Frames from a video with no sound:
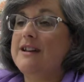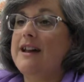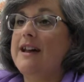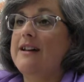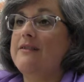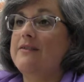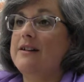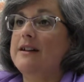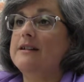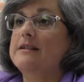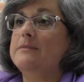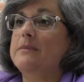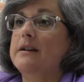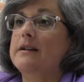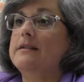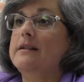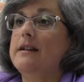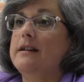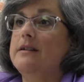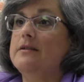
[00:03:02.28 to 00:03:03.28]
to have
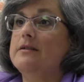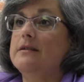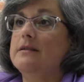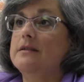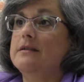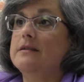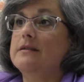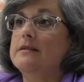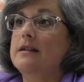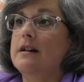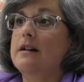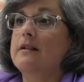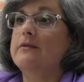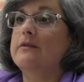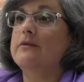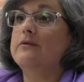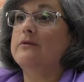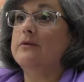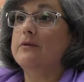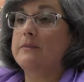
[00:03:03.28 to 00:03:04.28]
expectations of
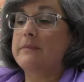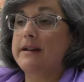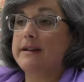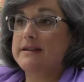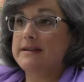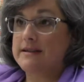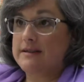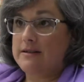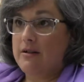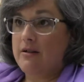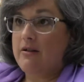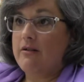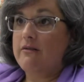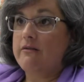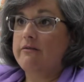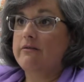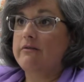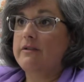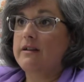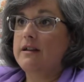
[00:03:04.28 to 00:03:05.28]
and for
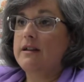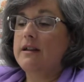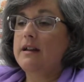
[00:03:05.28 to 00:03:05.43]
myself.